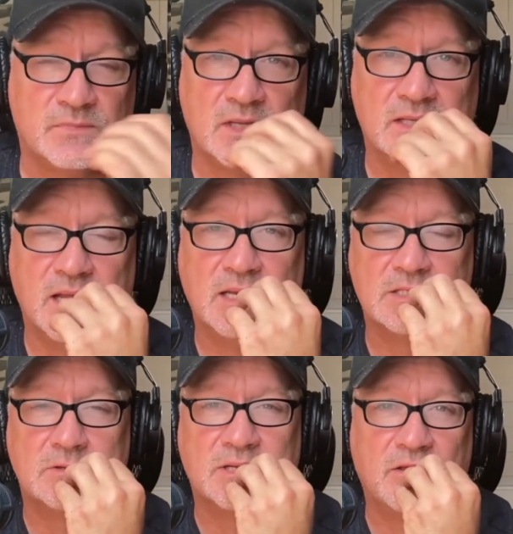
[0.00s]

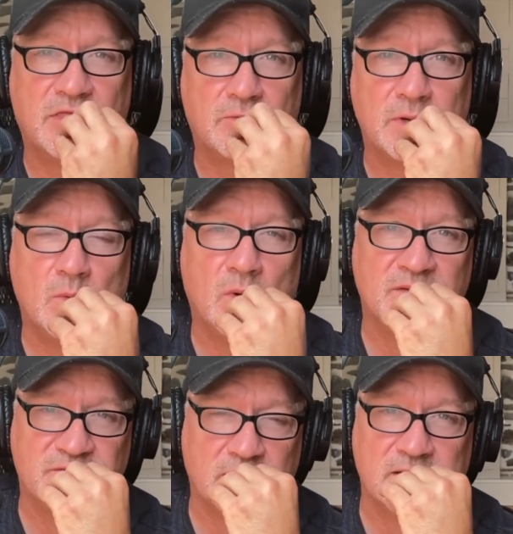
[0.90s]
Canadians are down
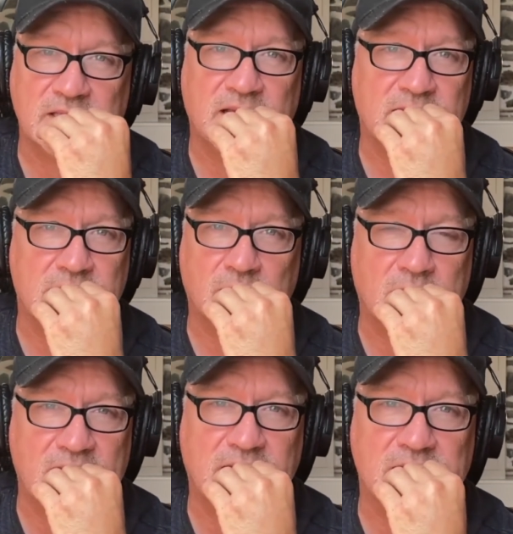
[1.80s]
3-1 very late and
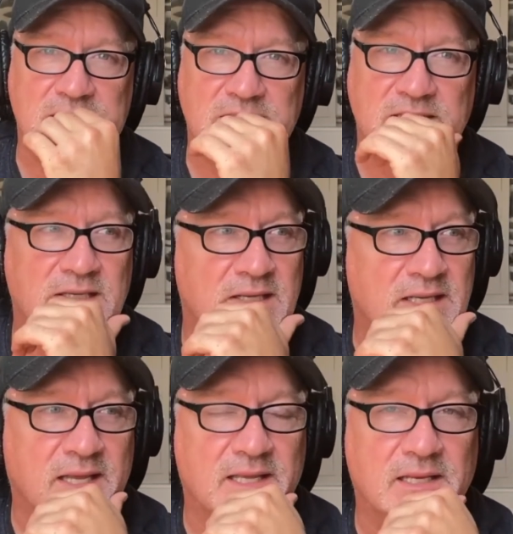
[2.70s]
miraculously
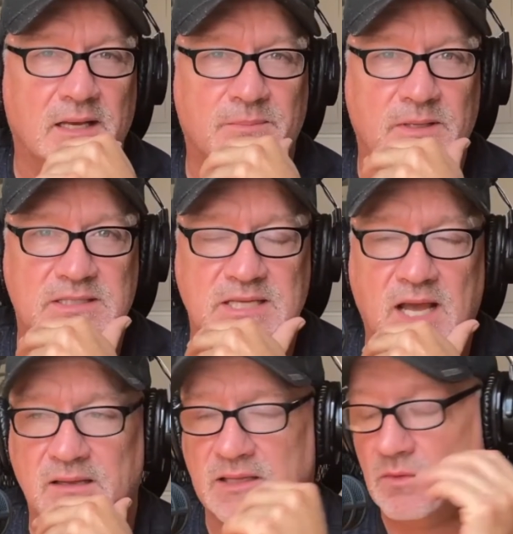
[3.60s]
end up
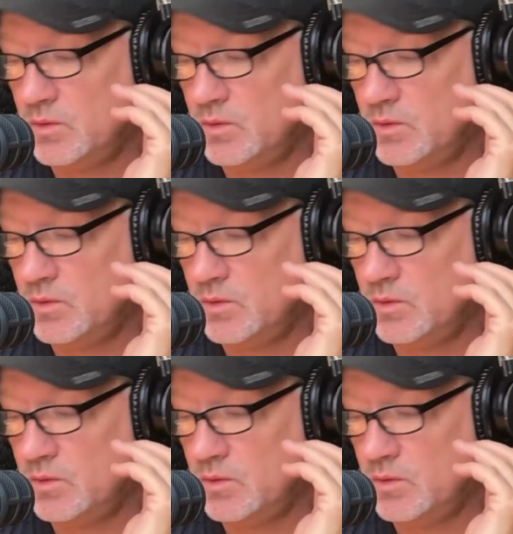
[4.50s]
tying and then